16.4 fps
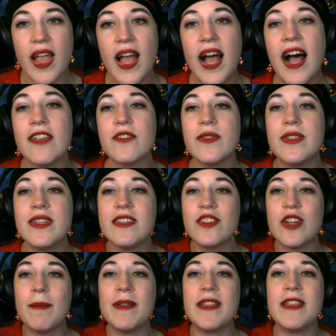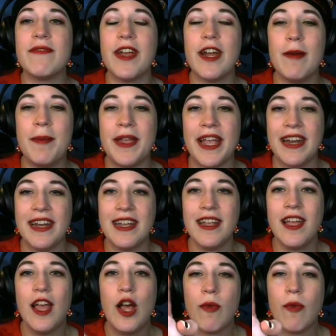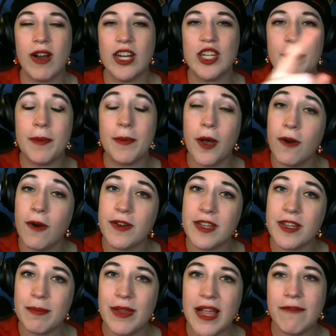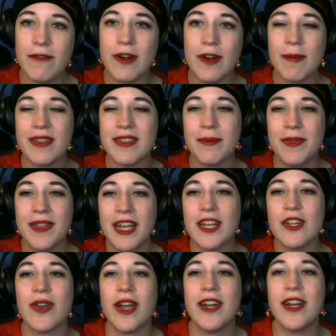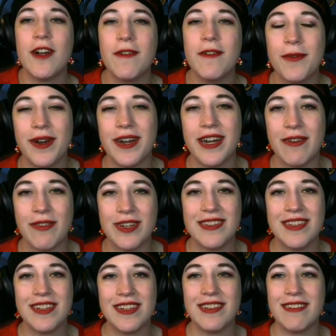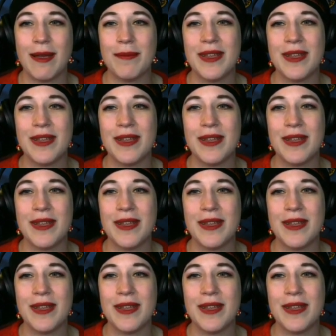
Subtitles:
So this jump at the very beginning, where I jump over the platform, is something I try to go for on every single attempt I